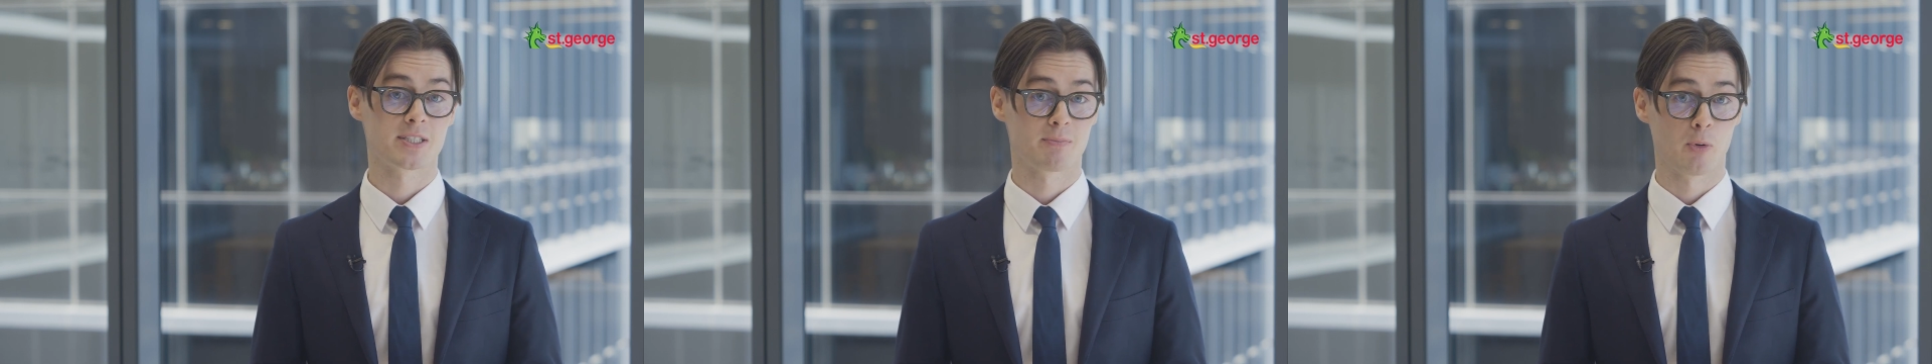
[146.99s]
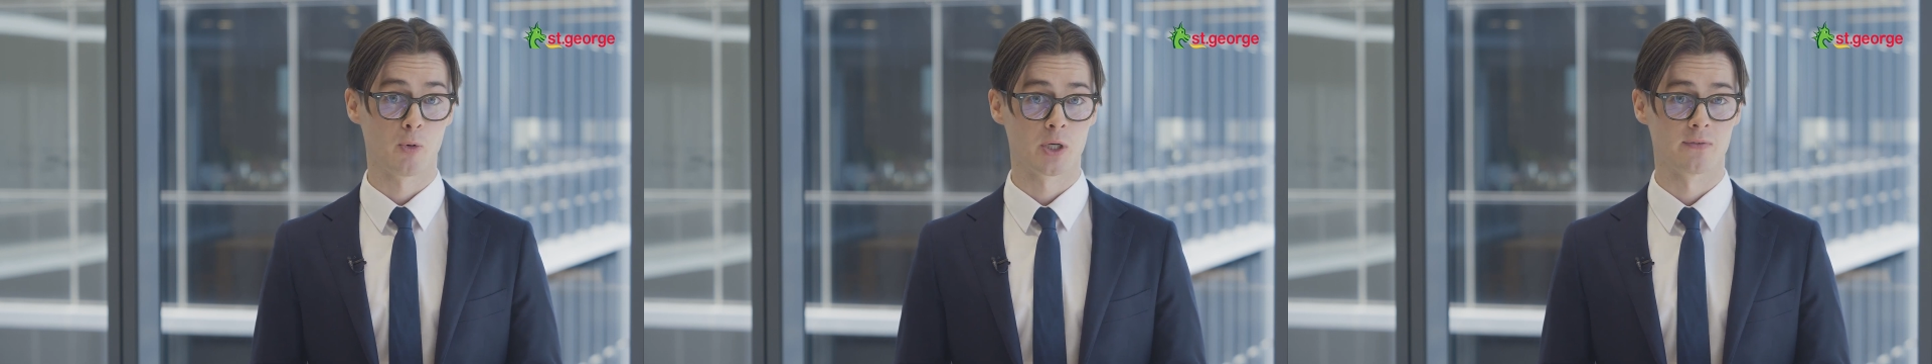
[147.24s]

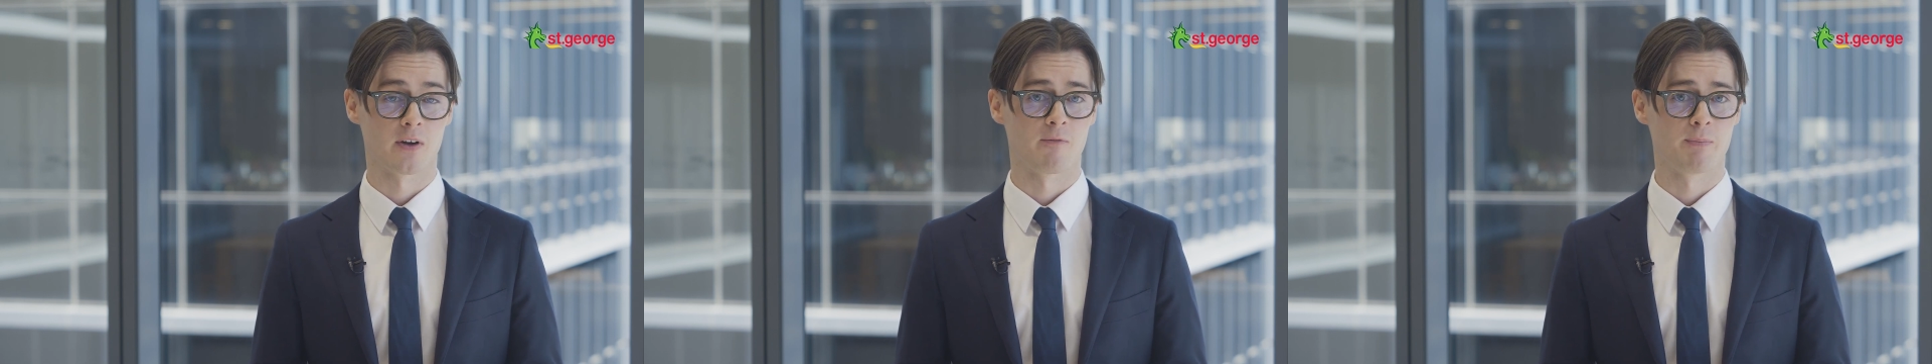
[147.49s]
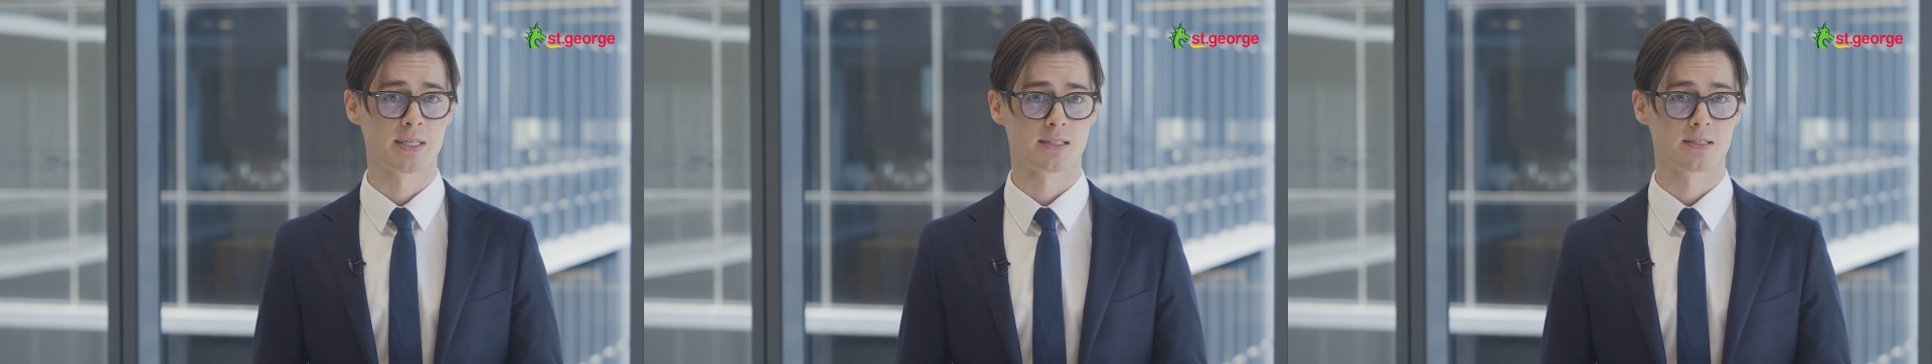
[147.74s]
supportive
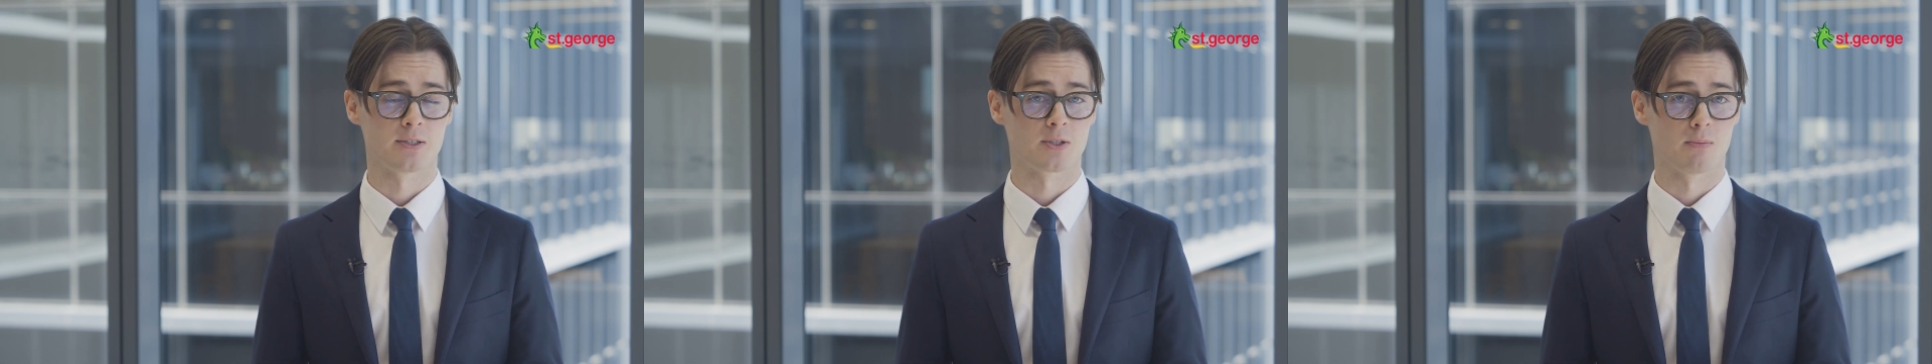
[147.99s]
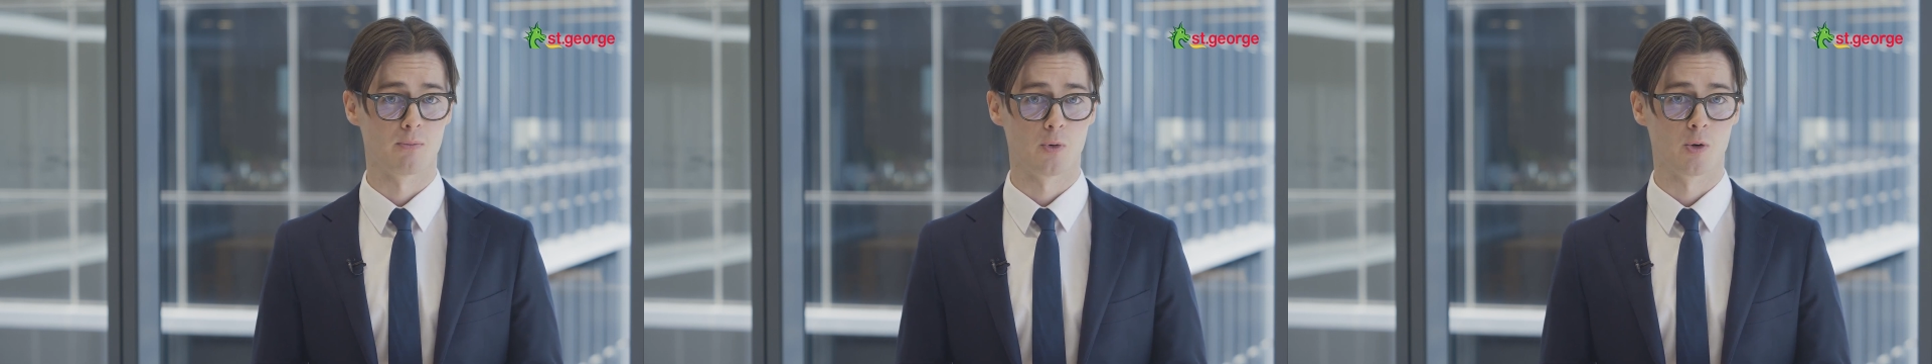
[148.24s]
of
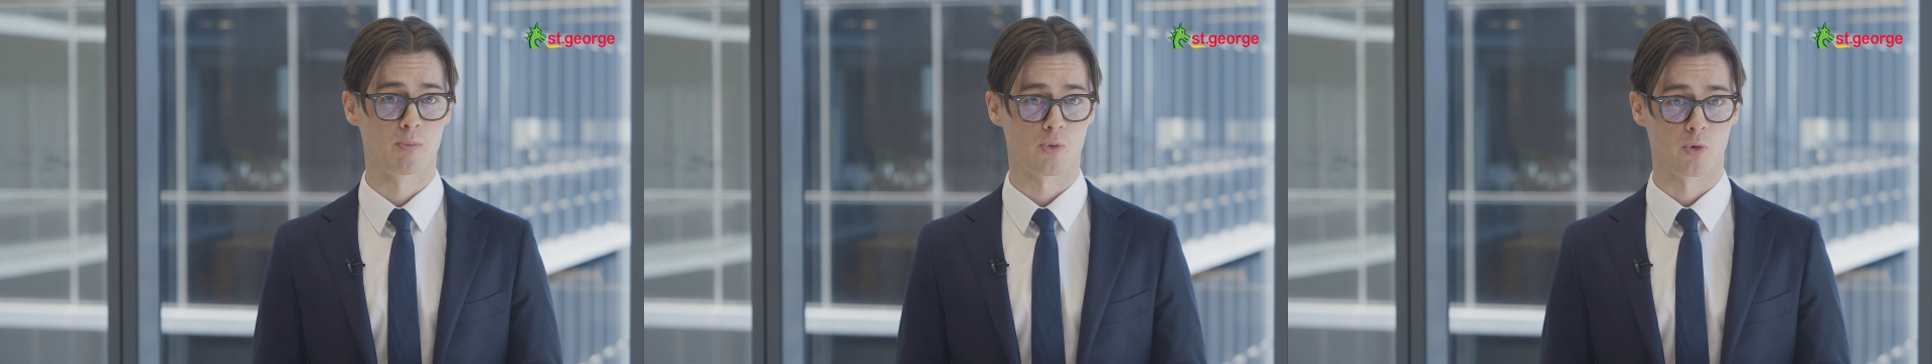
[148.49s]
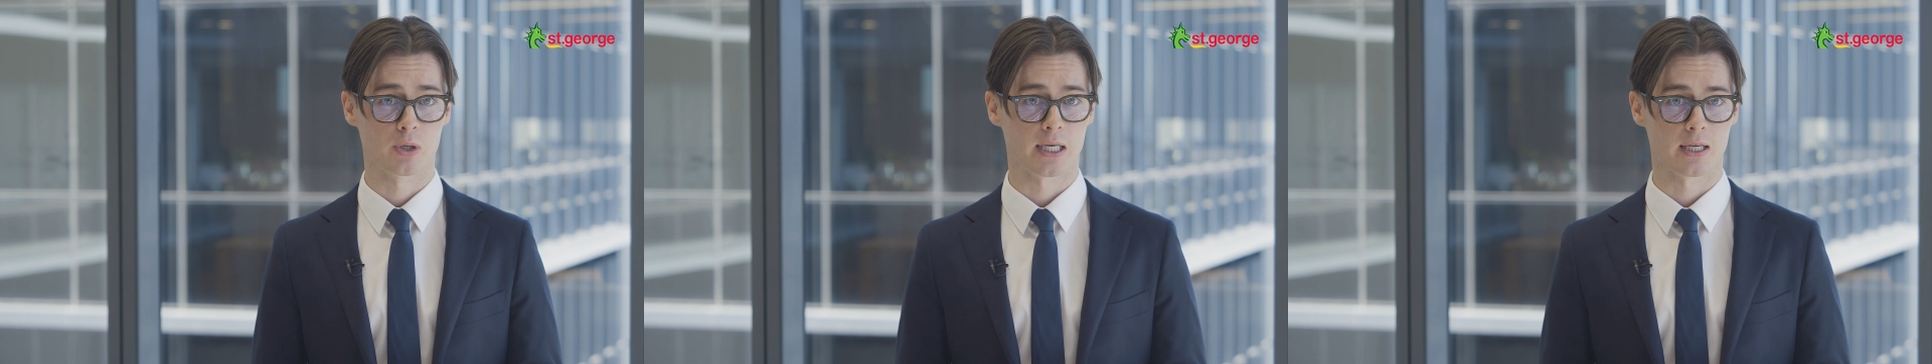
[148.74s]
businesses more
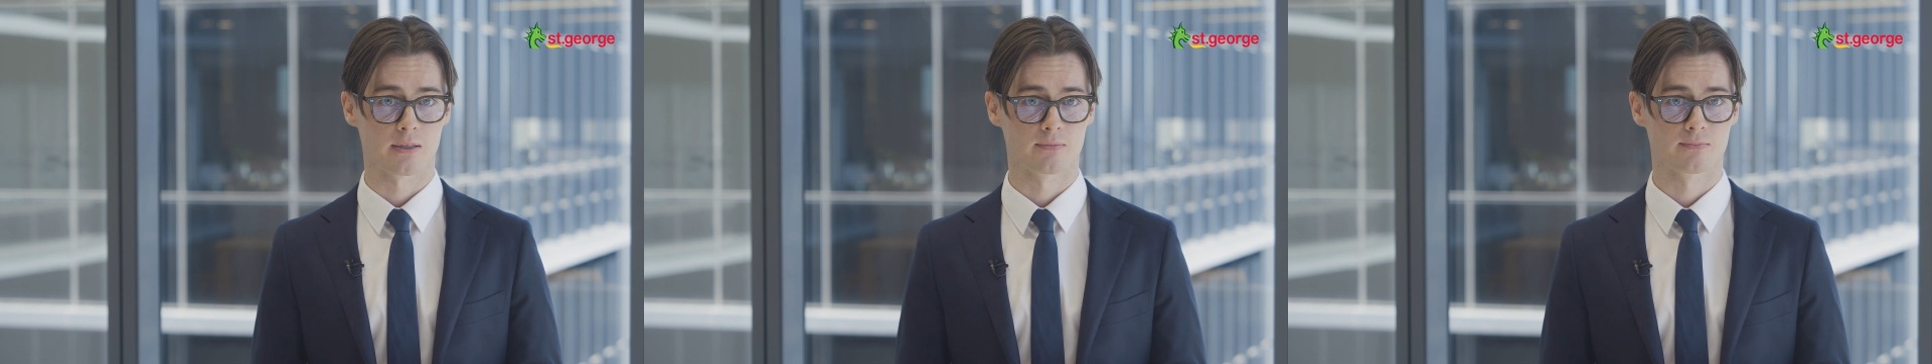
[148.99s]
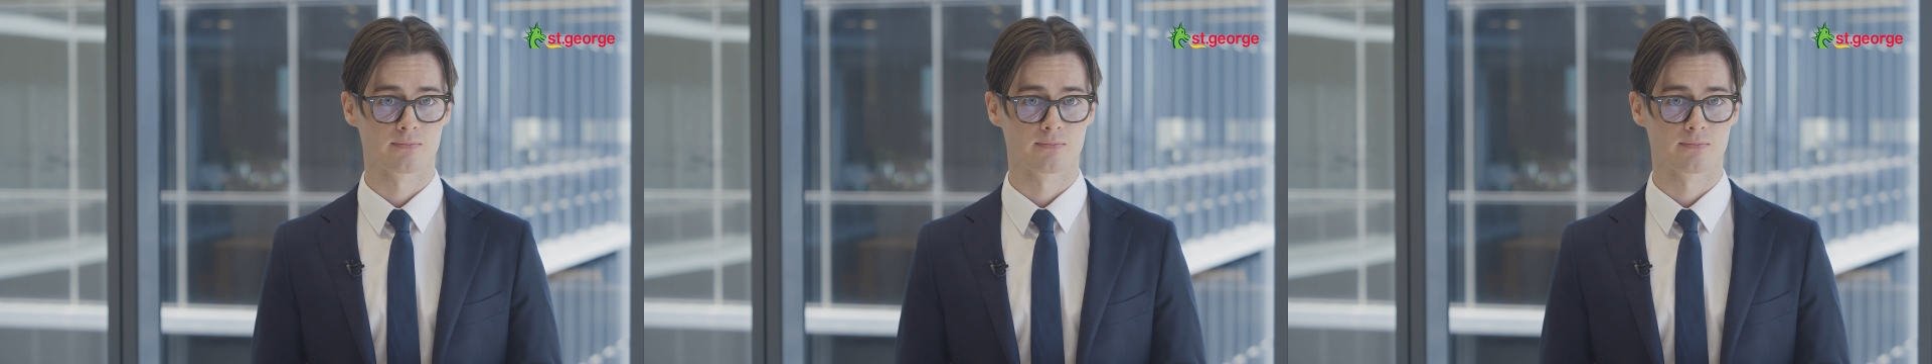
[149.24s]
broadly.